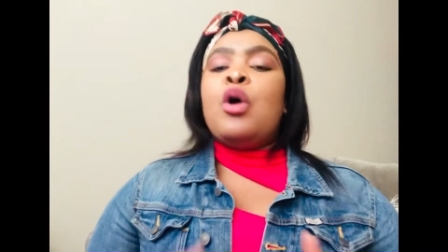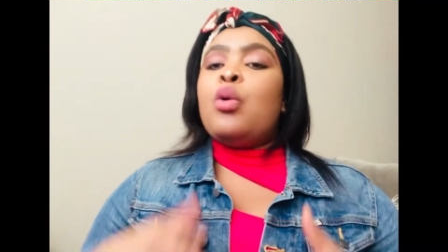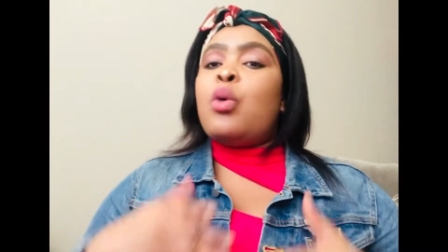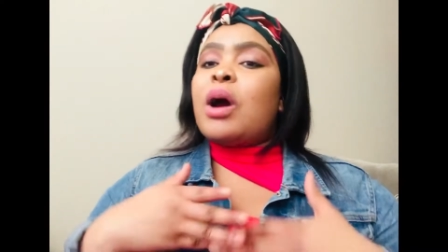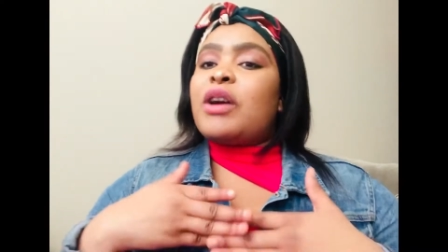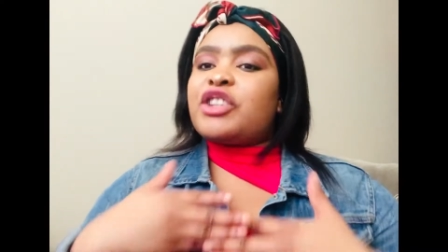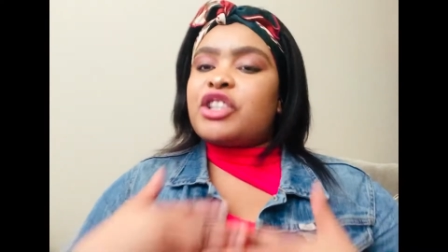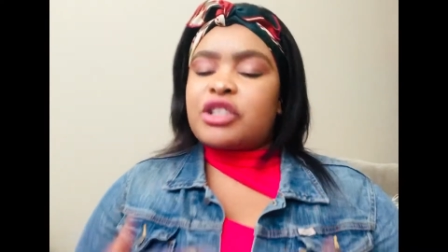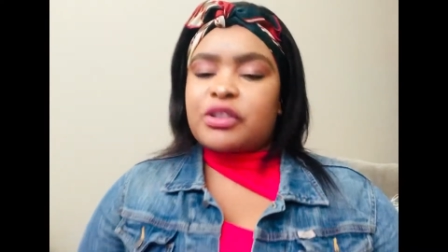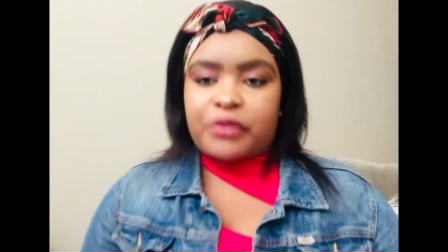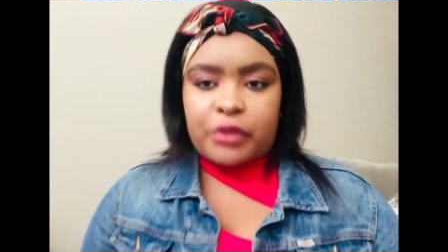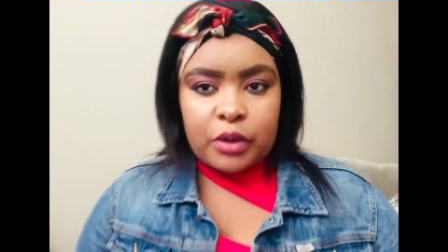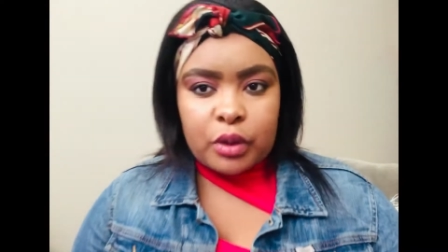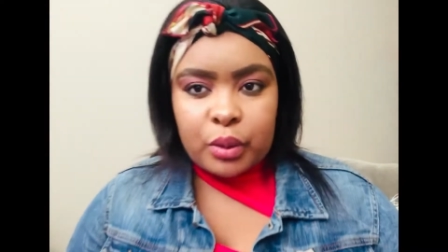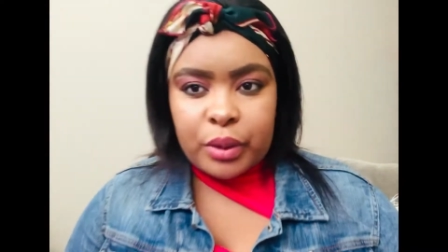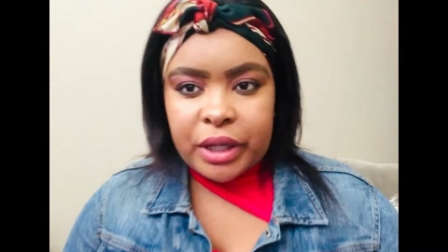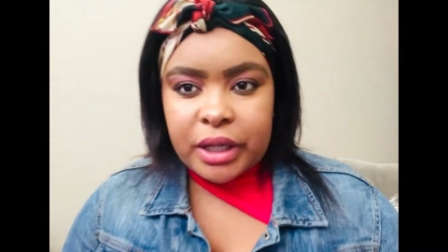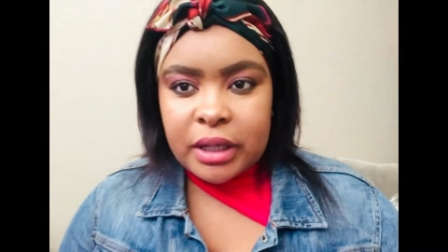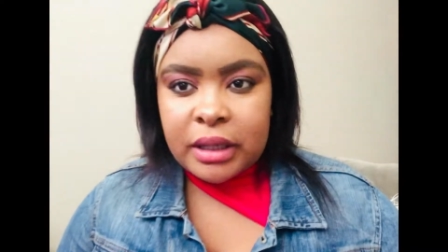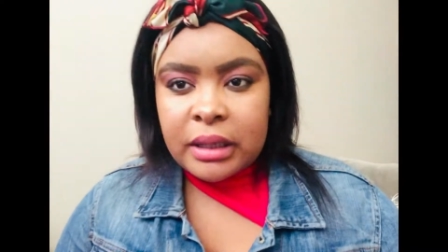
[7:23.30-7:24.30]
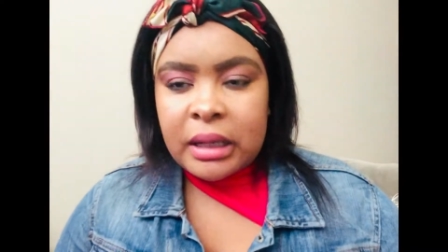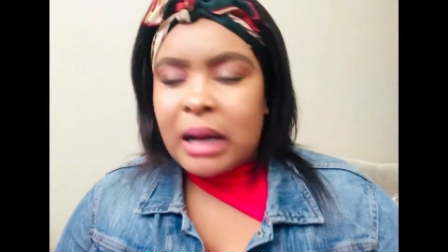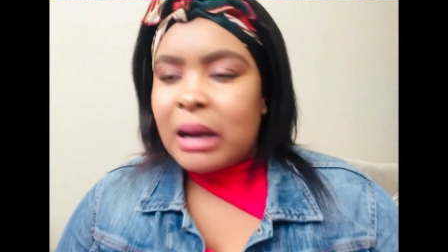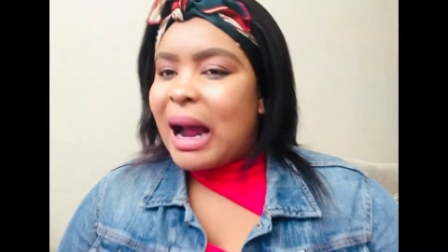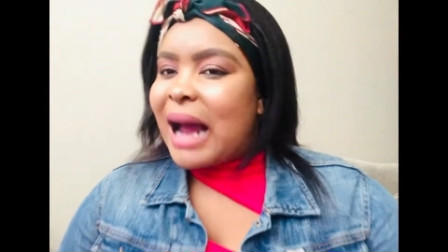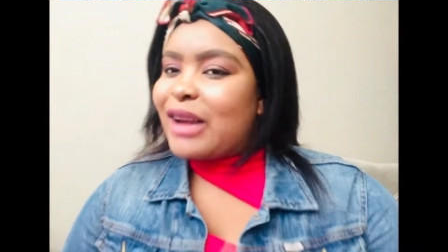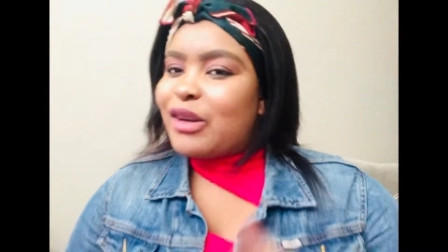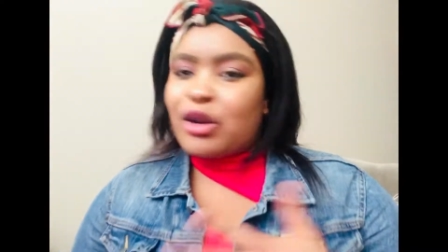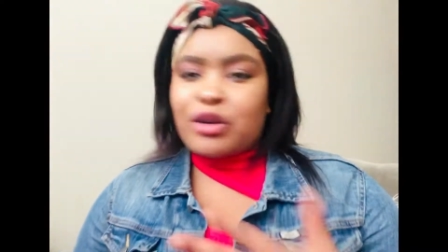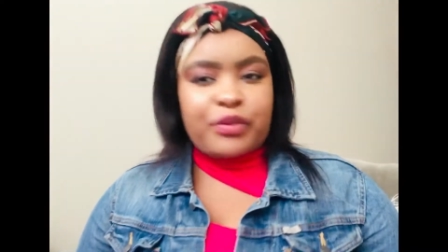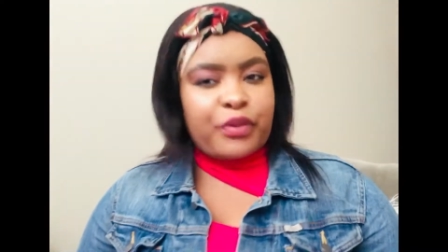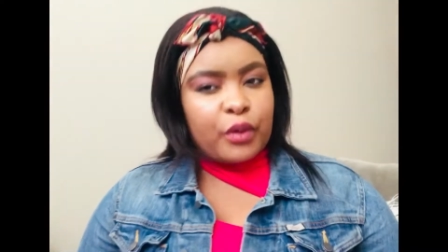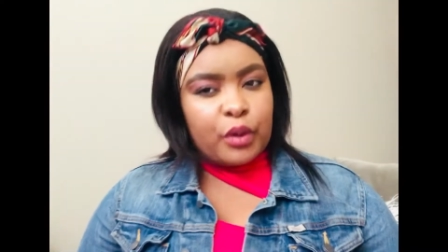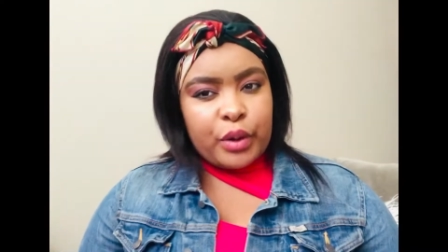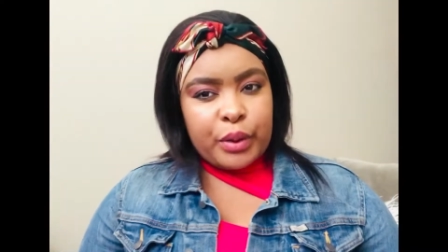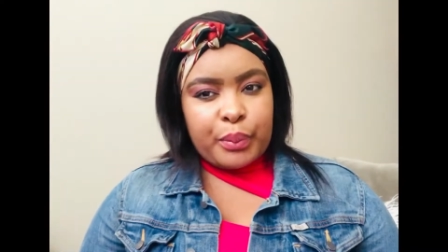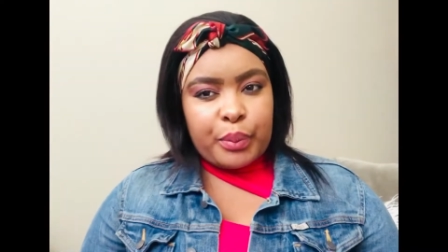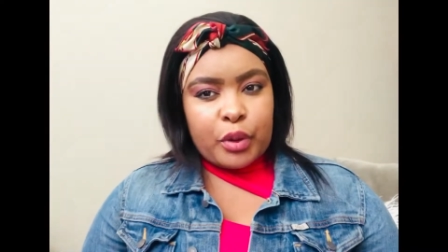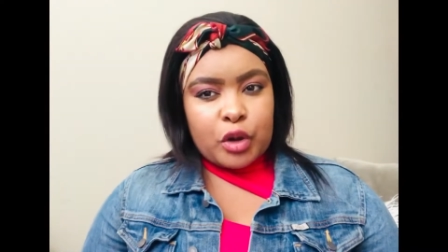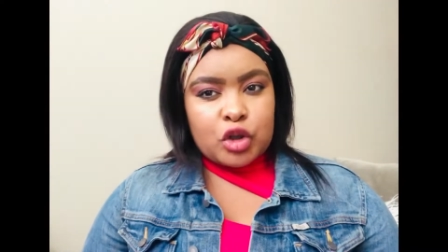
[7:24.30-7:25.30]
just not
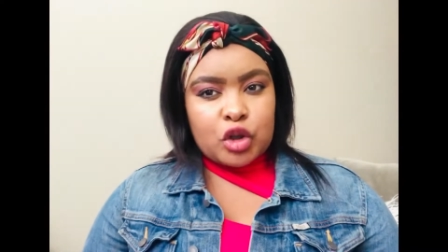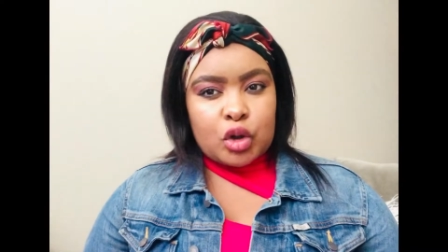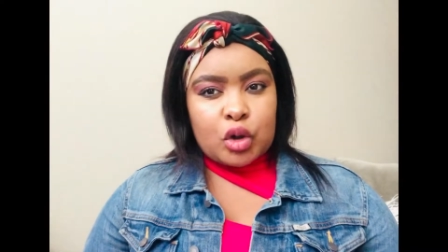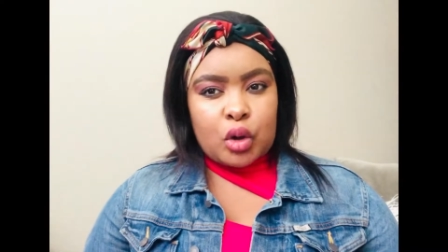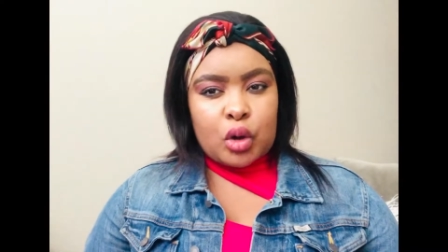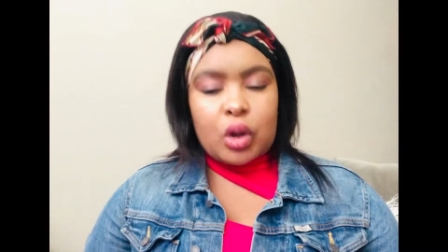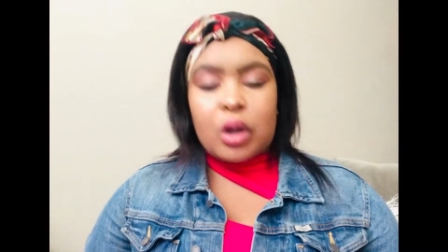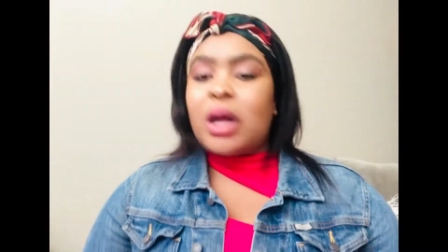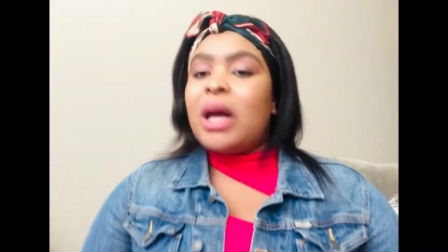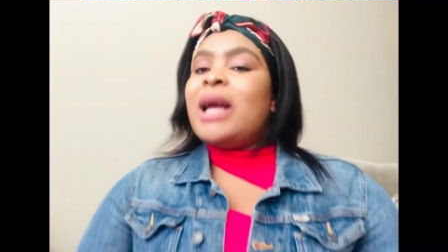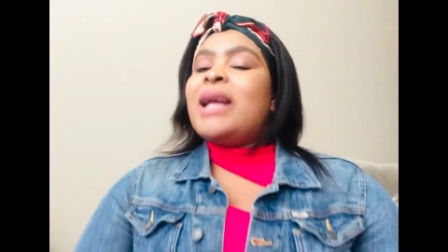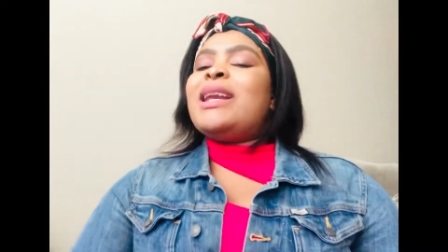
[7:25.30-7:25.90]
following protocol.